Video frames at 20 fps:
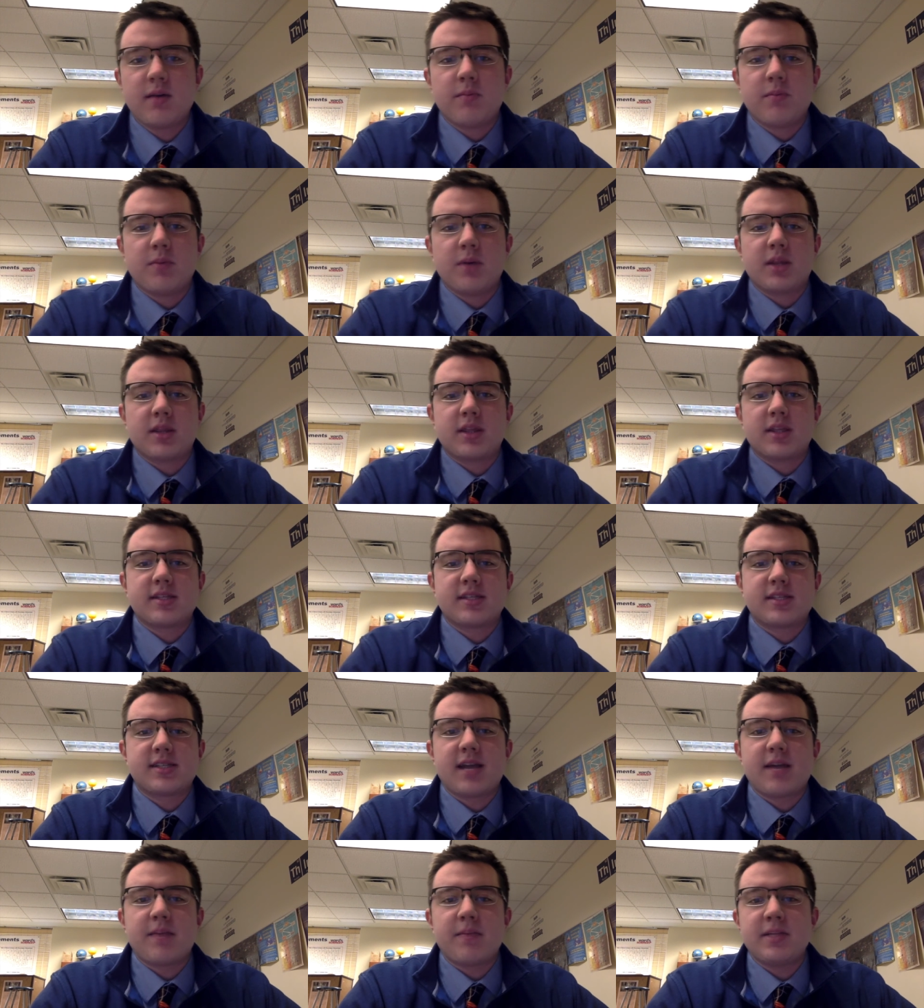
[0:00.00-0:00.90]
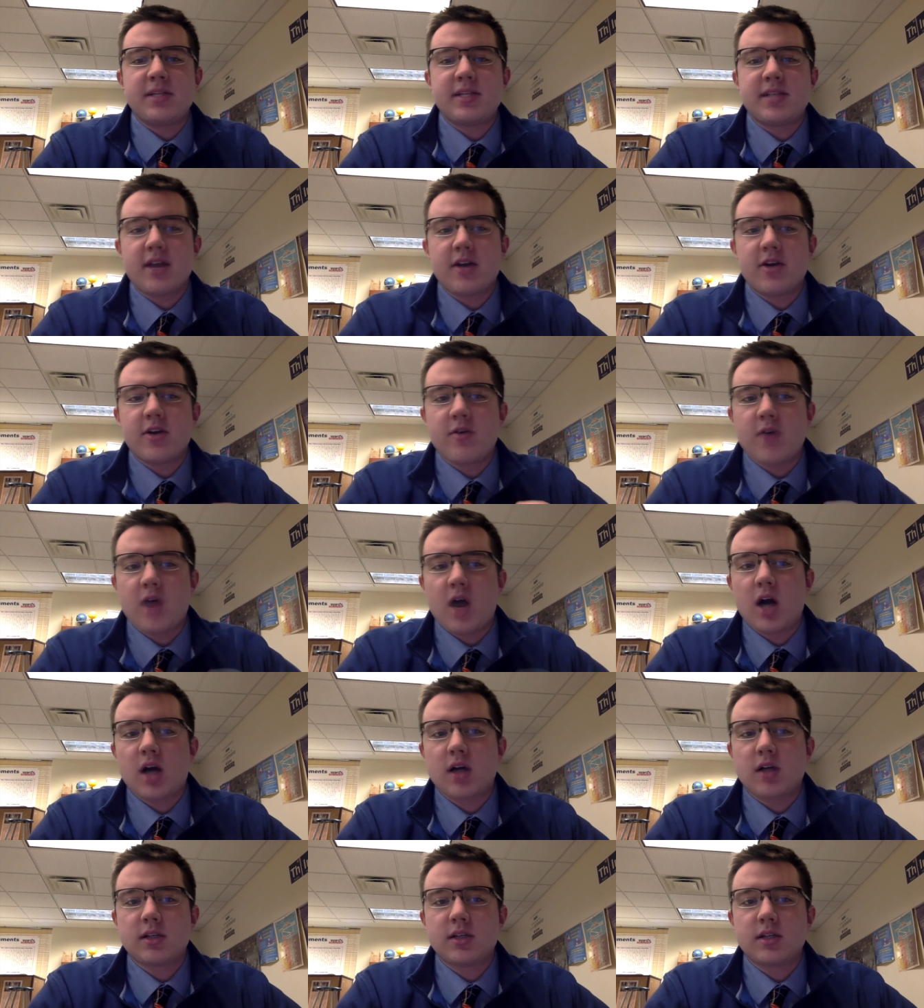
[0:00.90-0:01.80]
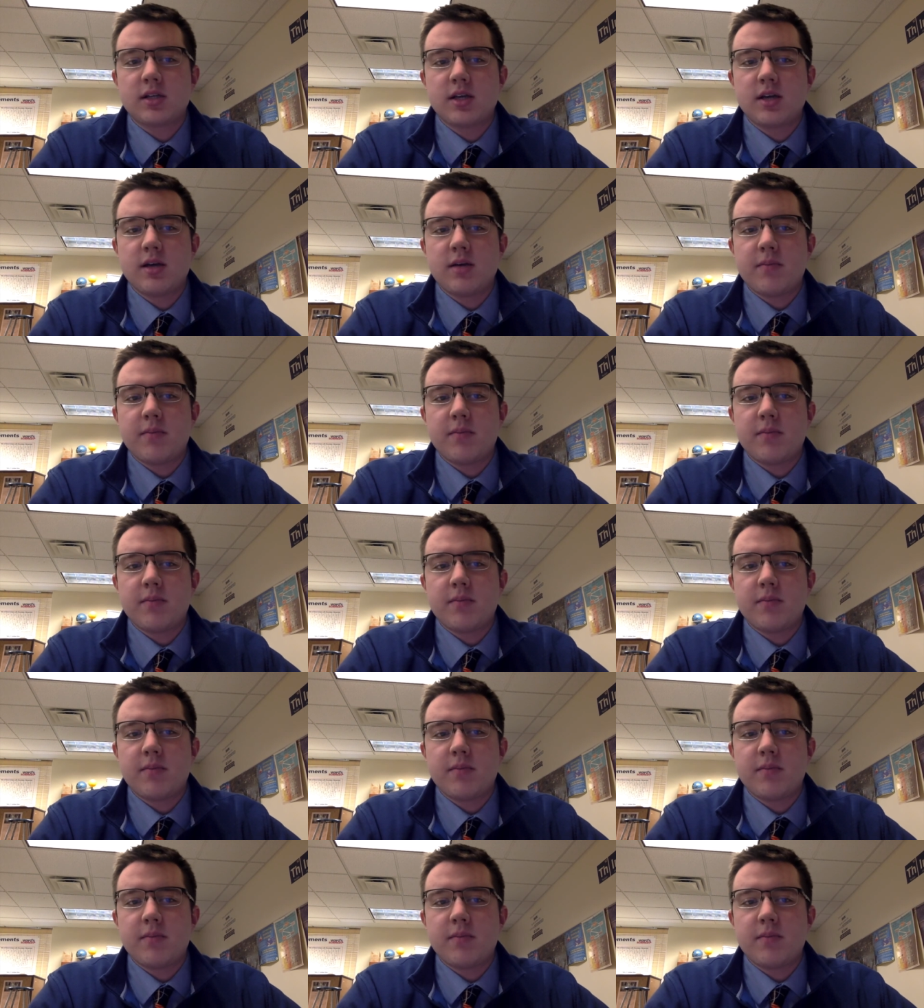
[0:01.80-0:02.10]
but the sedimentary rock